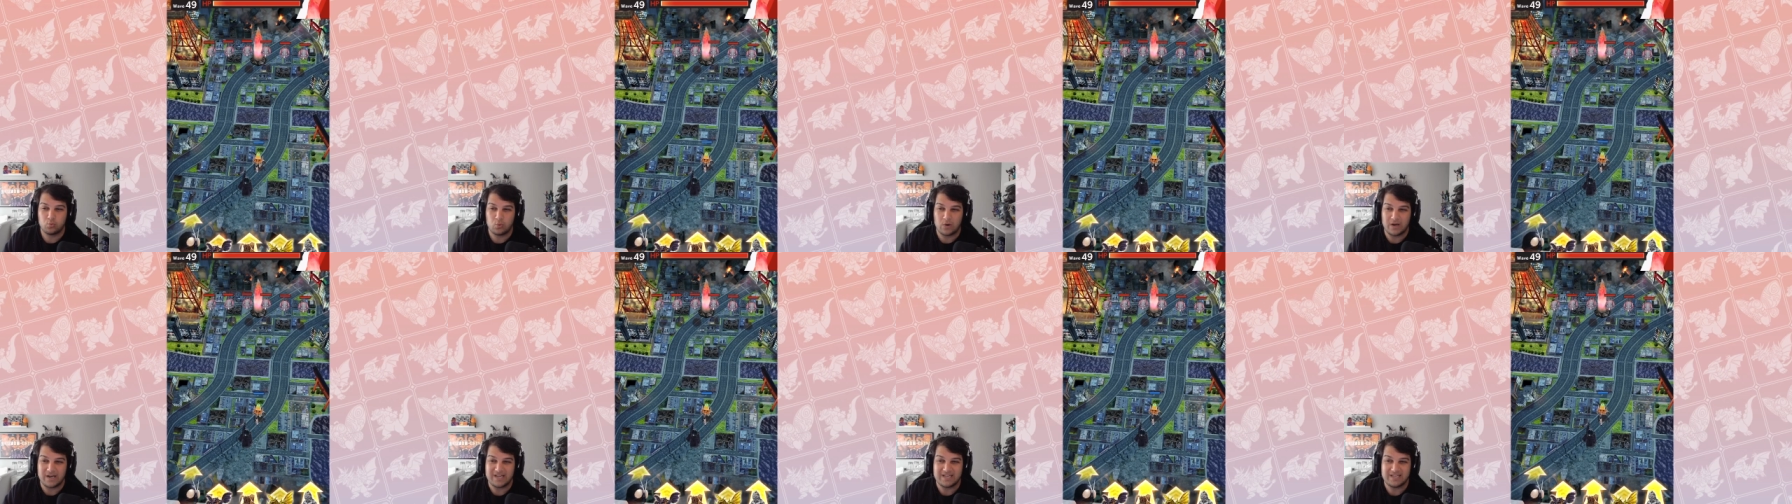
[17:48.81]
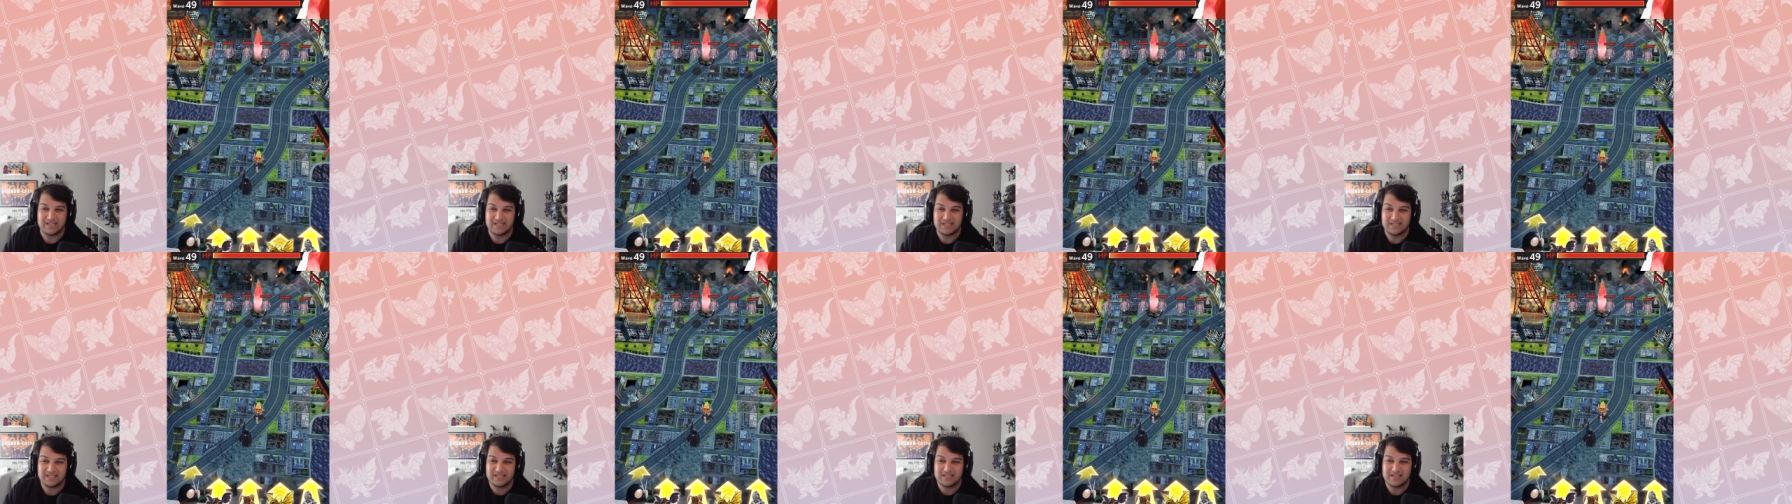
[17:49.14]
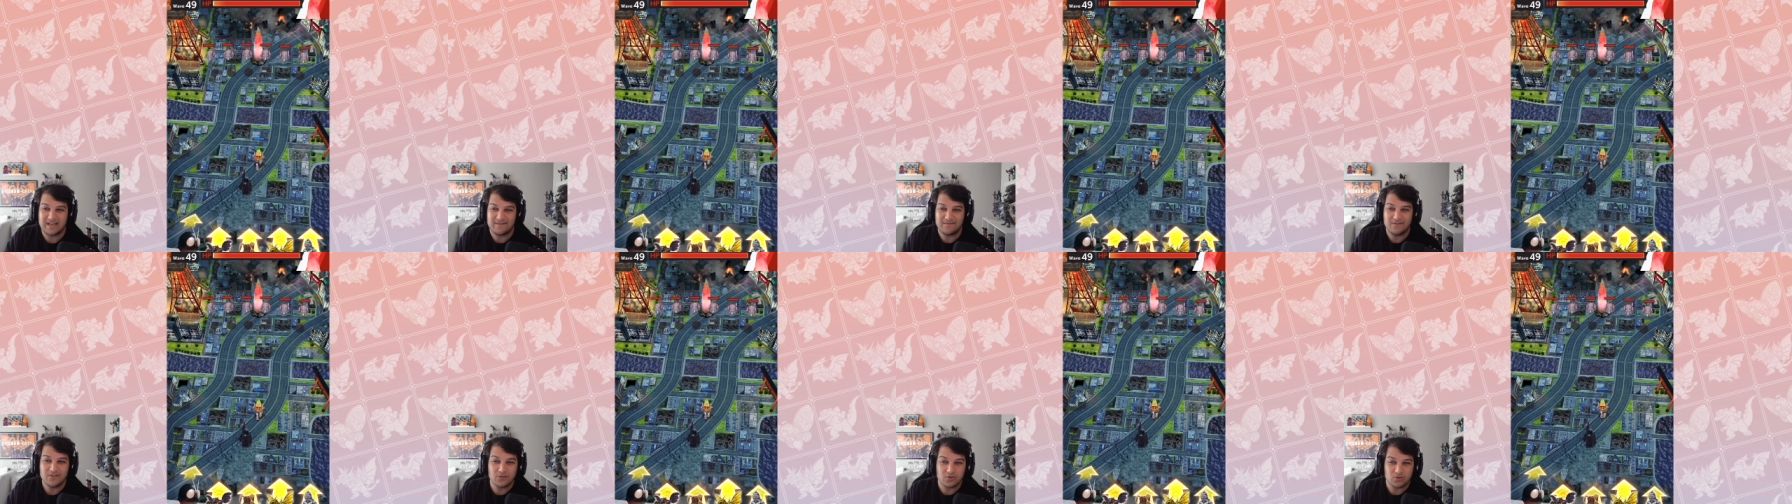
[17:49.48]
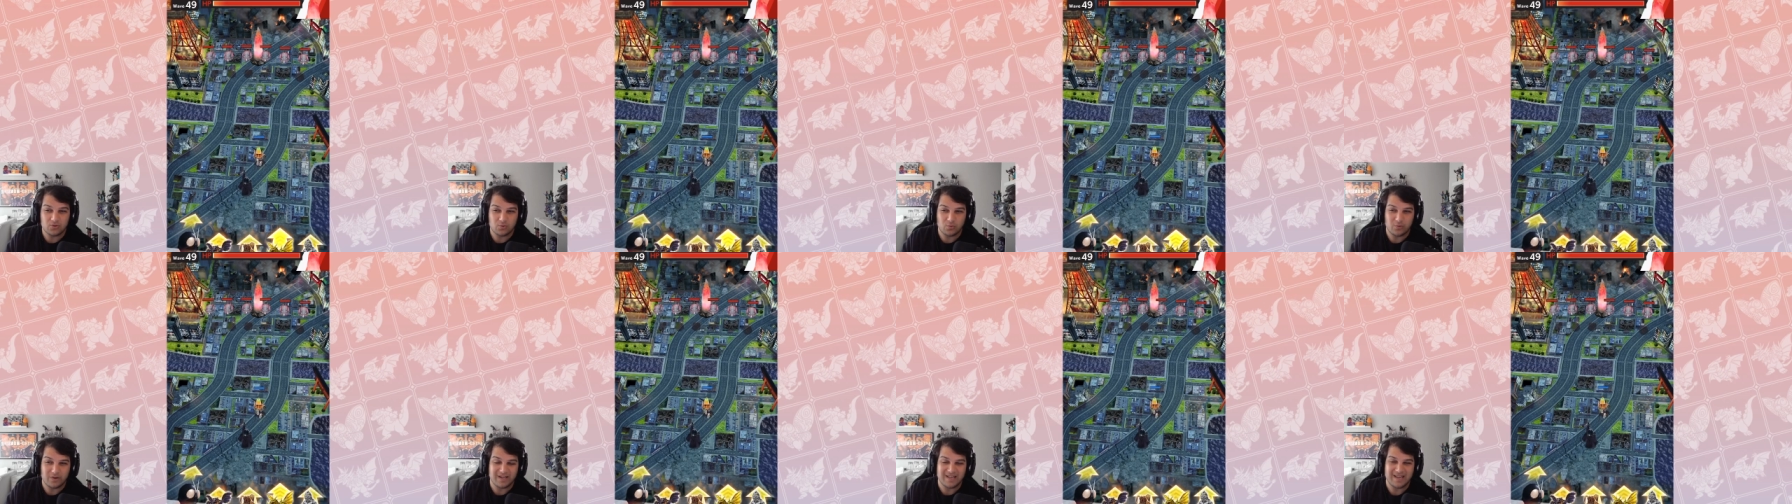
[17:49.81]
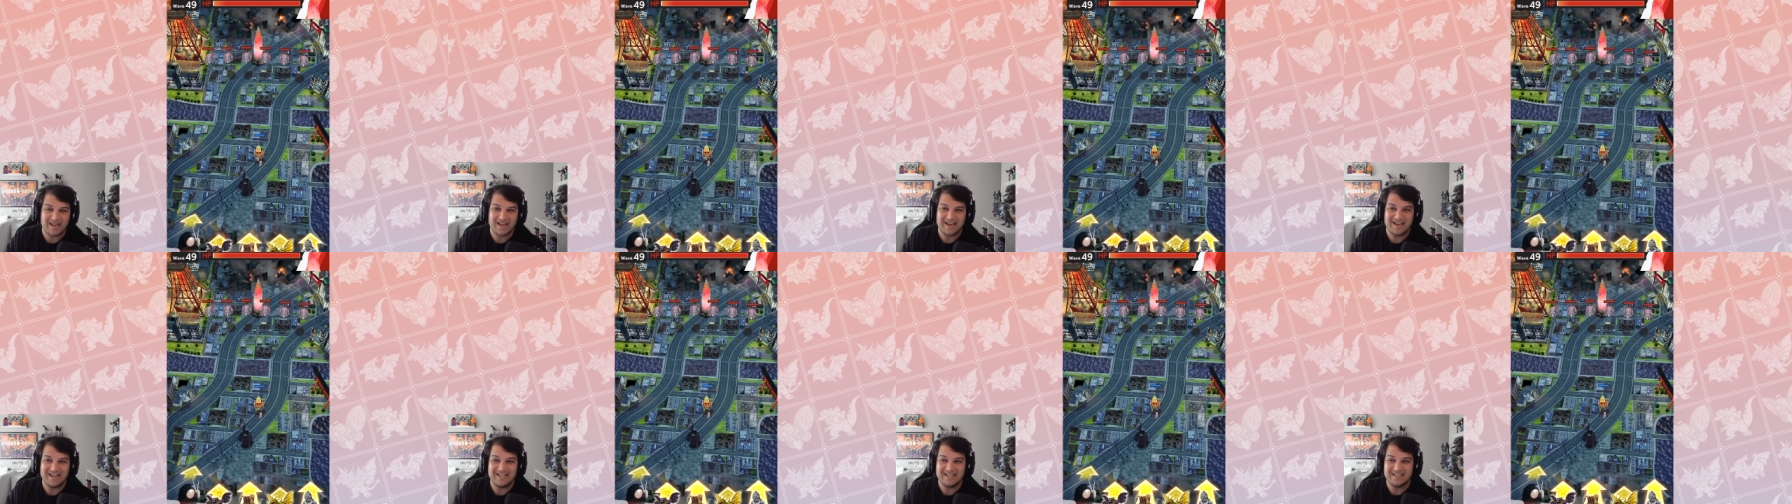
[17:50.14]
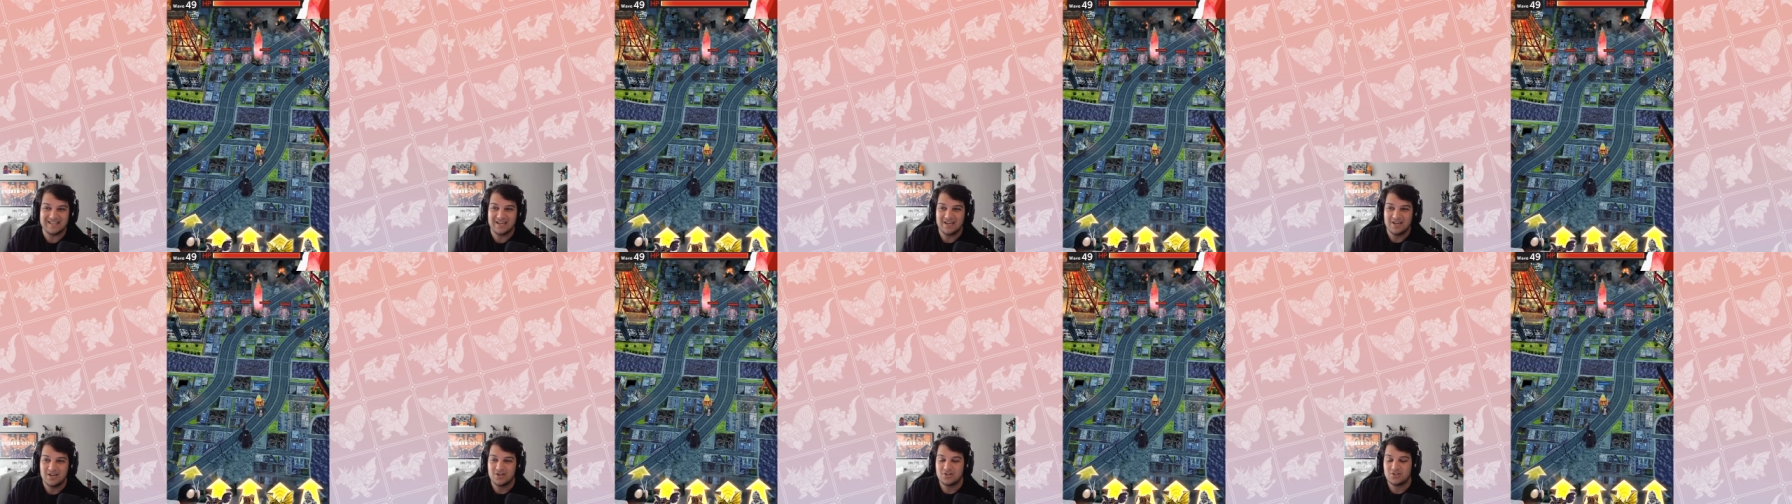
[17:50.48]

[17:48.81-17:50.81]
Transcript: 27th or 28th,